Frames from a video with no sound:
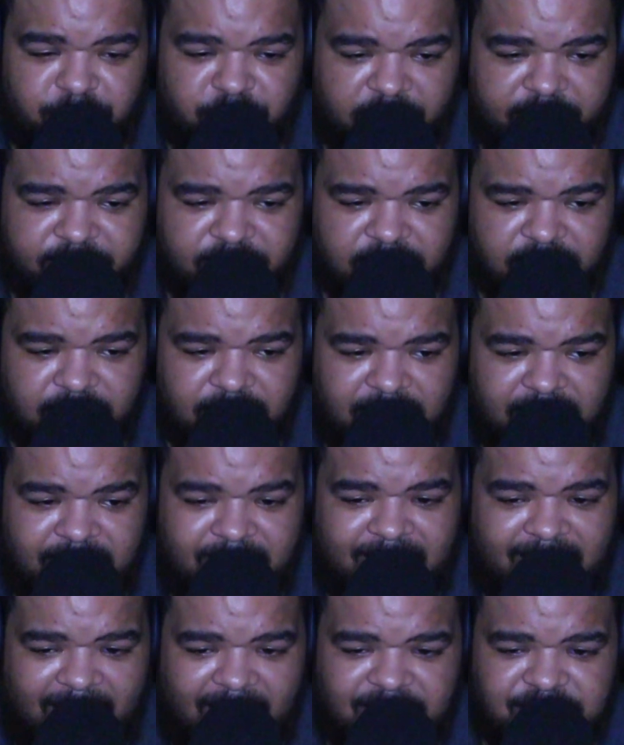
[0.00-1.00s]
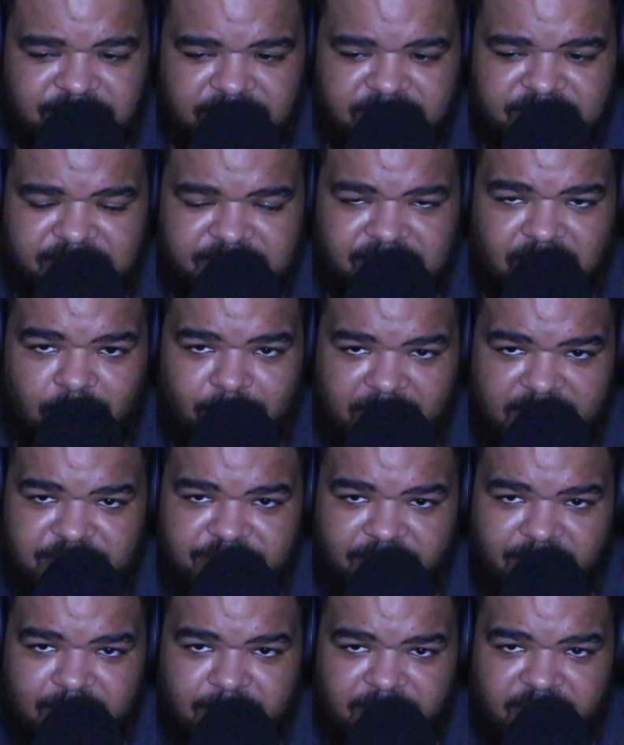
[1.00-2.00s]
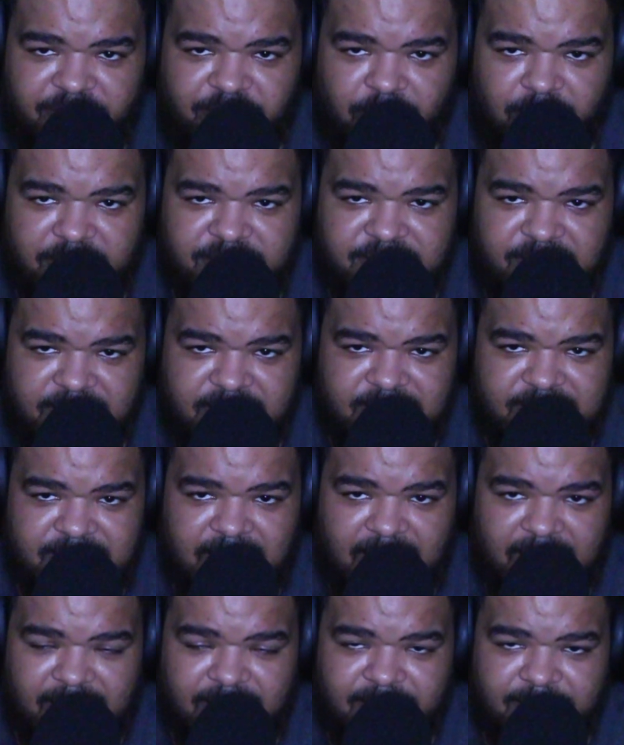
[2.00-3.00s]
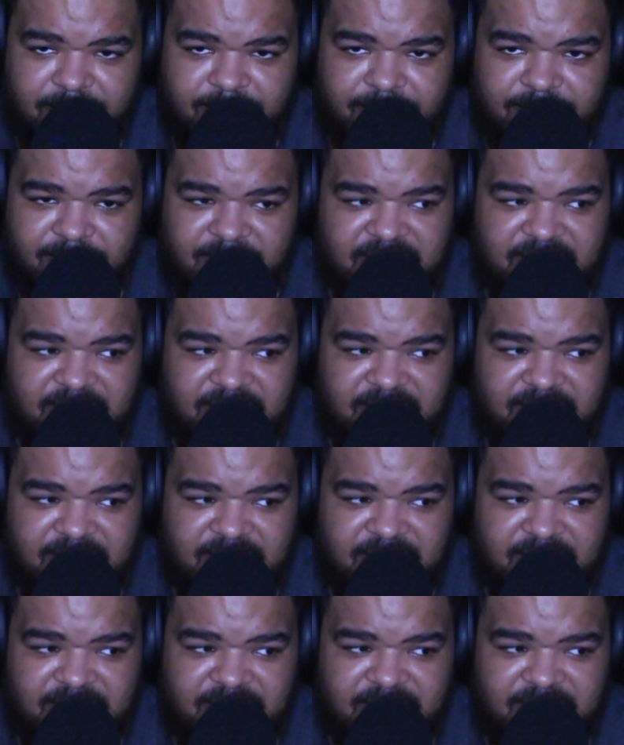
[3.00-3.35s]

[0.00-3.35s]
My brother actually still makes fun of me for it to this day.